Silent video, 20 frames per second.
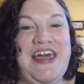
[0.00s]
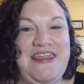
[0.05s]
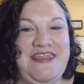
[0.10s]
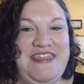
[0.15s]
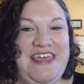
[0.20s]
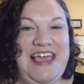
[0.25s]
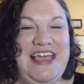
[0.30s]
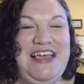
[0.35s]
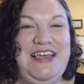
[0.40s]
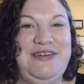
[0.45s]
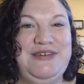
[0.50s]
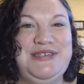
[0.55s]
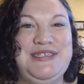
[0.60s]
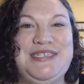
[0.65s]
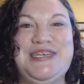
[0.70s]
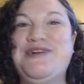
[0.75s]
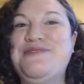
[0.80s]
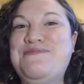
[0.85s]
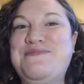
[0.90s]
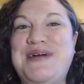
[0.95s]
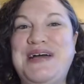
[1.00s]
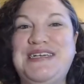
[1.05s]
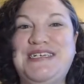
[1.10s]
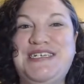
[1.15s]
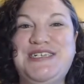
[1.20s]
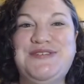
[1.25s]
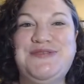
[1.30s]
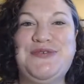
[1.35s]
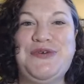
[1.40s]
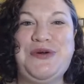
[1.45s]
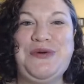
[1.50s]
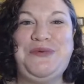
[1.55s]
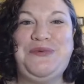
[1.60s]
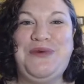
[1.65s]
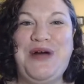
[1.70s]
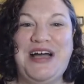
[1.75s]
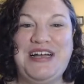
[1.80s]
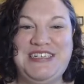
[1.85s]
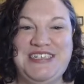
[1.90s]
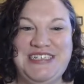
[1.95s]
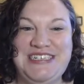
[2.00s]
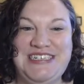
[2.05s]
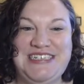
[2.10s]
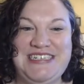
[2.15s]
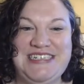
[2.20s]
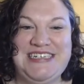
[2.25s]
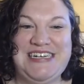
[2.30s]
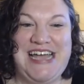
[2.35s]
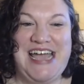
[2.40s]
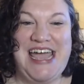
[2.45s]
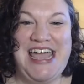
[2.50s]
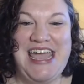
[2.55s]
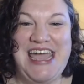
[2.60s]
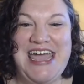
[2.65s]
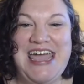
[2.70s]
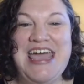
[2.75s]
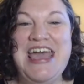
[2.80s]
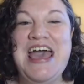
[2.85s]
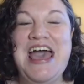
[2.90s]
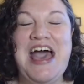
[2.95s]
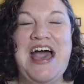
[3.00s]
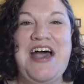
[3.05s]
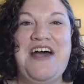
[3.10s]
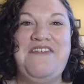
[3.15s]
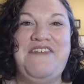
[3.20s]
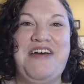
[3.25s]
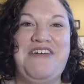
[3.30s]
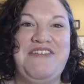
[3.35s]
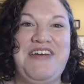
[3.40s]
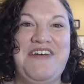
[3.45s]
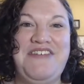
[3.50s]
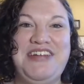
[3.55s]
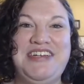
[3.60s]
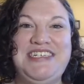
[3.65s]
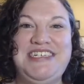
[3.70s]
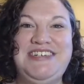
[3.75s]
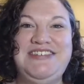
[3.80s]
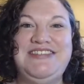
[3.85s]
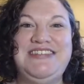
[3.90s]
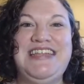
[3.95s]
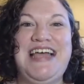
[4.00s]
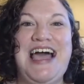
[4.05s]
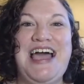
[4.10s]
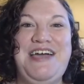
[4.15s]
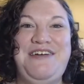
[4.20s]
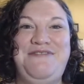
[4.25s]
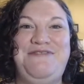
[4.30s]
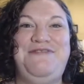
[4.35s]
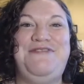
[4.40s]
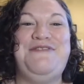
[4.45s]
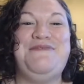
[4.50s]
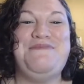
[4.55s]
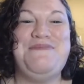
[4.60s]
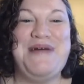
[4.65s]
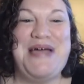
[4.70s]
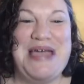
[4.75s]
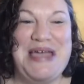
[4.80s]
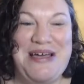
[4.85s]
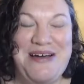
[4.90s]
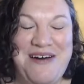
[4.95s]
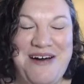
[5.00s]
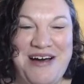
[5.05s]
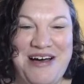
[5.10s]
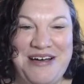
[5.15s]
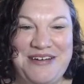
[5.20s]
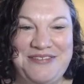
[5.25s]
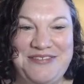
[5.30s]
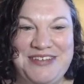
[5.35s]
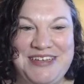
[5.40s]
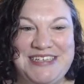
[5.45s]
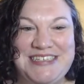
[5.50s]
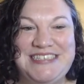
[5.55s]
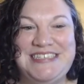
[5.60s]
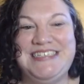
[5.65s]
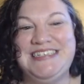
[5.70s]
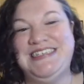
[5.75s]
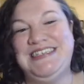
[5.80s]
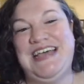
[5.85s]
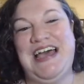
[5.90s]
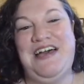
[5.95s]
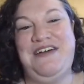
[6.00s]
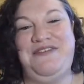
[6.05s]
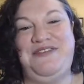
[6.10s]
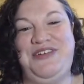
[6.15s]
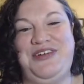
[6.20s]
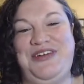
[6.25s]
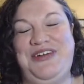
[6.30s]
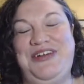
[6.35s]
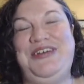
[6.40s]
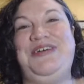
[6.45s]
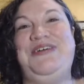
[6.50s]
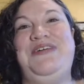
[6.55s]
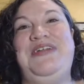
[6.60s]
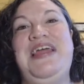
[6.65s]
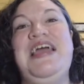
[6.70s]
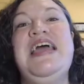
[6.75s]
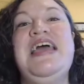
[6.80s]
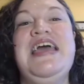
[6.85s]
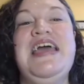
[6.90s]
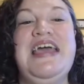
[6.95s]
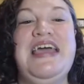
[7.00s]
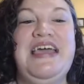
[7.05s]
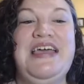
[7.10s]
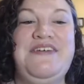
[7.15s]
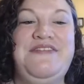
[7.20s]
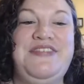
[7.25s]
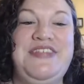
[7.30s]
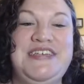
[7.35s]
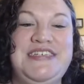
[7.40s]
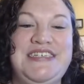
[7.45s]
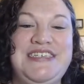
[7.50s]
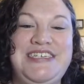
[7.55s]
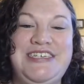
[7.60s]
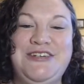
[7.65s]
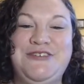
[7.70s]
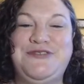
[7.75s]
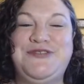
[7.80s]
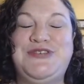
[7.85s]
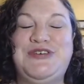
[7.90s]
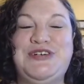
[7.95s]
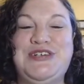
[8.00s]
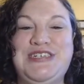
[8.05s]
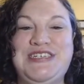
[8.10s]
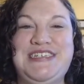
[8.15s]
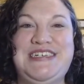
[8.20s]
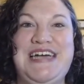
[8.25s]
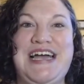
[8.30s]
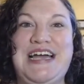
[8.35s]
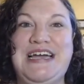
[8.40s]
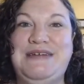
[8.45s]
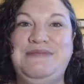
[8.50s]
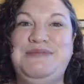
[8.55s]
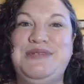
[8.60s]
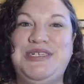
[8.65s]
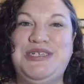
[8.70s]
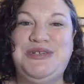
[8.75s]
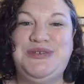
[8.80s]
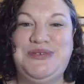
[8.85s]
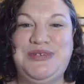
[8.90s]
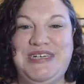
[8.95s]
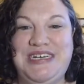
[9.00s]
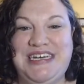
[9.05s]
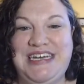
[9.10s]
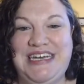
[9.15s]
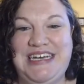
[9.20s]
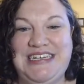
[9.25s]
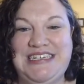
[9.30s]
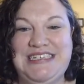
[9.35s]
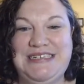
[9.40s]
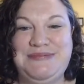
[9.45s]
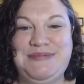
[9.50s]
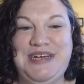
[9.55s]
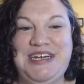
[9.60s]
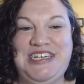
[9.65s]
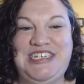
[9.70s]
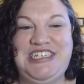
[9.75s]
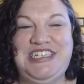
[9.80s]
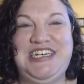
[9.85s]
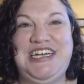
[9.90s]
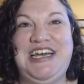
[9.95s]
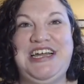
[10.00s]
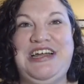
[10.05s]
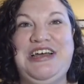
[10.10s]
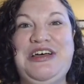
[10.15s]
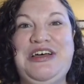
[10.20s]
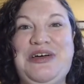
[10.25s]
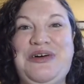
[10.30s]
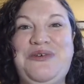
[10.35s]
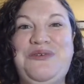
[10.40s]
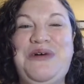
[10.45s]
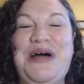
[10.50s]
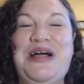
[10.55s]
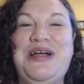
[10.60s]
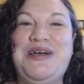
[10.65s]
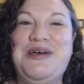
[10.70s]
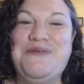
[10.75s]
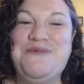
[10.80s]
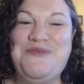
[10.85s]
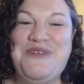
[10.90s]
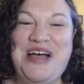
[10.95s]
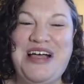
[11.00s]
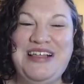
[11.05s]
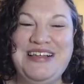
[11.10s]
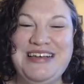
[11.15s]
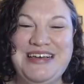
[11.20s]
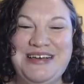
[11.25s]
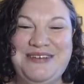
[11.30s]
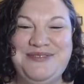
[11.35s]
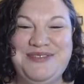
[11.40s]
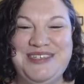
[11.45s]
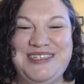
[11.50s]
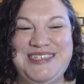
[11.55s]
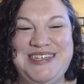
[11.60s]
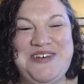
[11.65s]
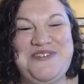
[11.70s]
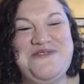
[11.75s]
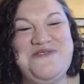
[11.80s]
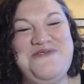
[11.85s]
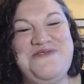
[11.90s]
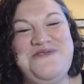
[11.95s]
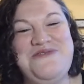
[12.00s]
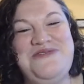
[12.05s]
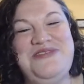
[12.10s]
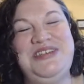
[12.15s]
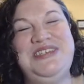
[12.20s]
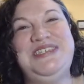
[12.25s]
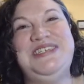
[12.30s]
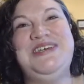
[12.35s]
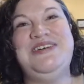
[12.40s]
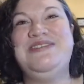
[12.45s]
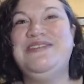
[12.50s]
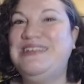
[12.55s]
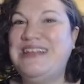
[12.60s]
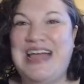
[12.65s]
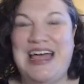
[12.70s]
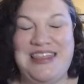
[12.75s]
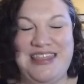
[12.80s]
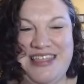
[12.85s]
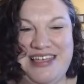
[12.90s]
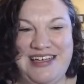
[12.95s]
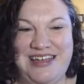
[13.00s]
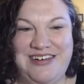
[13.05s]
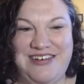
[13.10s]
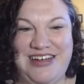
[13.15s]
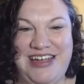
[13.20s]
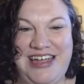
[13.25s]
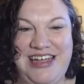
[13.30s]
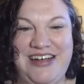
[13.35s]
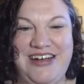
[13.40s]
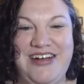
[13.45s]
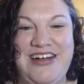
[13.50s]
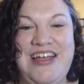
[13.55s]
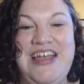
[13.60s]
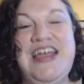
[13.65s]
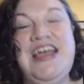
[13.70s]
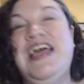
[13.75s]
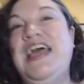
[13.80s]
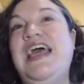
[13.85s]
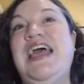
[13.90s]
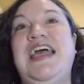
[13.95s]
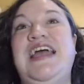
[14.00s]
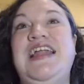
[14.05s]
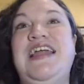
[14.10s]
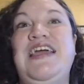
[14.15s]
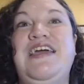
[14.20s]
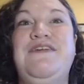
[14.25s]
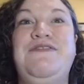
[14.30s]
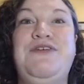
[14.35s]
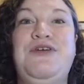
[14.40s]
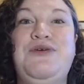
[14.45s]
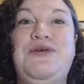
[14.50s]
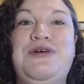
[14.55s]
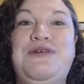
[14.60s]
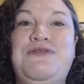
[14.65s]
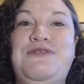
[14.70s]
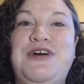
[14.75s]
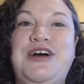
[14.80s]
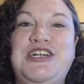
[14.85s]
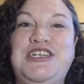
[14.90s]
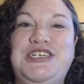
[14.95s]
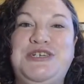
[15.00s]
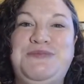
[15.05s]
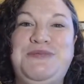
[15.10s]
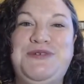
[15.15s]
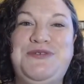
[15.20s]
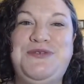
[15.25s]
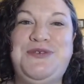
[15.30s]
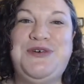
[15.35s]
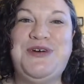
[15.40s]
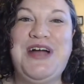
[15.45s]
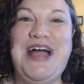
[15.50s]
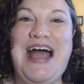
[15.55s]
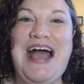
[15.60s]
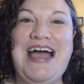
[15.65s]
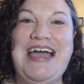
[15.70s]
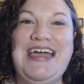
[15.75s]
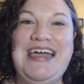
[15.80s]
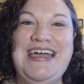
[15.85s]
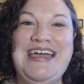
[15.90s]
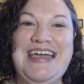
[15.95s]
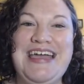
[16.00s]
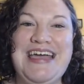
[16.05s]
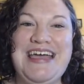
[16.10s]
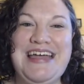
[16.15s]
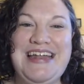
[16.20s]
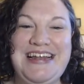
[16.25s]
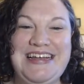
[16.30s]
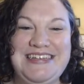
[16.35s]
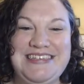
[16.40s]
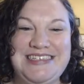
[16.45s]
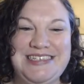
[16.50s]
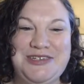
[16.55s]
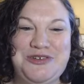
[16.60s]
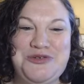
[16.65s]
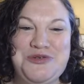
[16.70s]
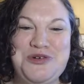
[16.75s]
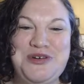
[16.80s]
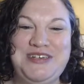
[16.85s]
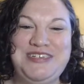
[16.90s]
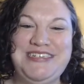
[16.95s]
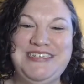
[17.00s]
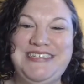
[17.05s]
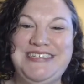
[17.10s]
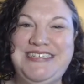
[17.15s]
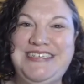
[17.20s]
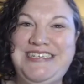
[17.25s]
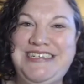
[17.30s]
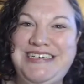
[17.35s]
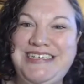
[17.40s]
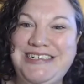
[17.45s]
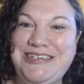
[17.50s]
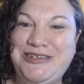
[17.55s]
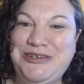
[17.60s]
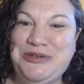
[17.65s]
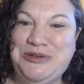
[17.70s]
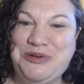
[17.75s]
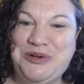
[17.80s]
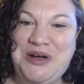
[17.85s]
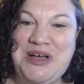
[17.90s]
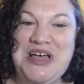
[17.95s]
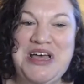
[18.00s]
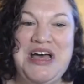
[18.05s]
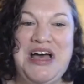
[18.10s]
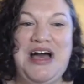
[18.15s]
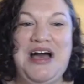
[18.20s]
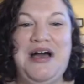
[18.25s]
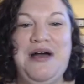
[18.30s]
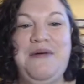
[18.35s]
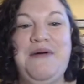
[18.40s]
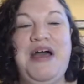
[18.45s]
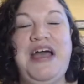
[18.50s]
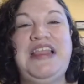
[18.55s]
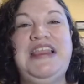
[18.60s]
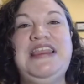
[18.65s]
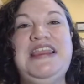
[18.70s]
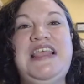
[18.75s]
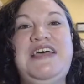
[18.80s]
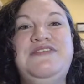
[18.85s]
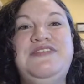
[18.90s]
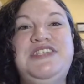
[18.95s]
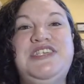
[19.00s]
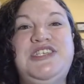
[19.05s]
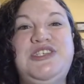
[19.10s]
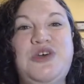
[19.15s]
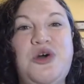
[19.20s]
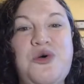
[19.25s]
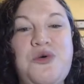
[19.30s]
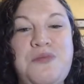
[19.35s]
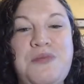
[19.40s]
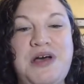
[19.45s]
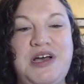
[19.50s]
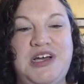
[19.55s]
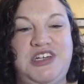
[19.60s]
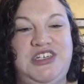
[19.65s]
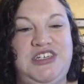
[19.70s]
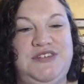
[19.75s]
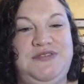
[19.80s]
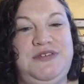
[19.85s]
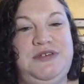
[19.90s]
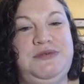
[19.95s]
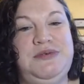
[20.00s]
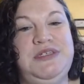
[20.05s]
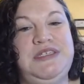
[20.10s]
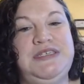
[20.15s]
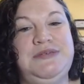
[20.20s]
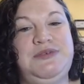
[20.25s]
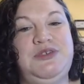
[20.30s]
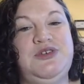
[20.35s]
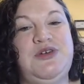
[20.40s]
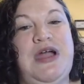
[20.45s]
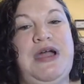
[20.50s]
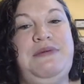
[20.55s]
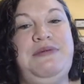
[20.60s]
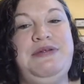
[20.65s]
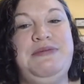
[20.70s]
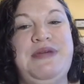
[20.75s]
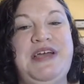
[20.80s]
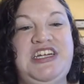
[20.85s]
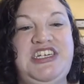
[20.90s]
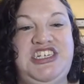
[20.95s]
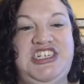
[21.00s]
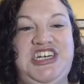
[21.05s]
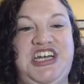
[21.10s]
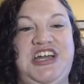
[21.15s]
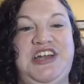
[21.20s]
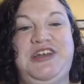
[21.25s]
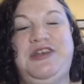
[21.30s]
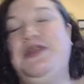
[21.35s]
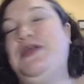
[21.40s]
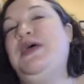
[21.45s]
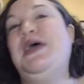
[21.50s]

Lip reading: Thank you so much for watching today. I'm coming to you live from my office this afternoon. If this is your first time tuning into my channel, welcome, welcome. So glad that you're here. And if you have watched before, hi again. It's so good to see you. I'd love so much if you would subscribe to my channel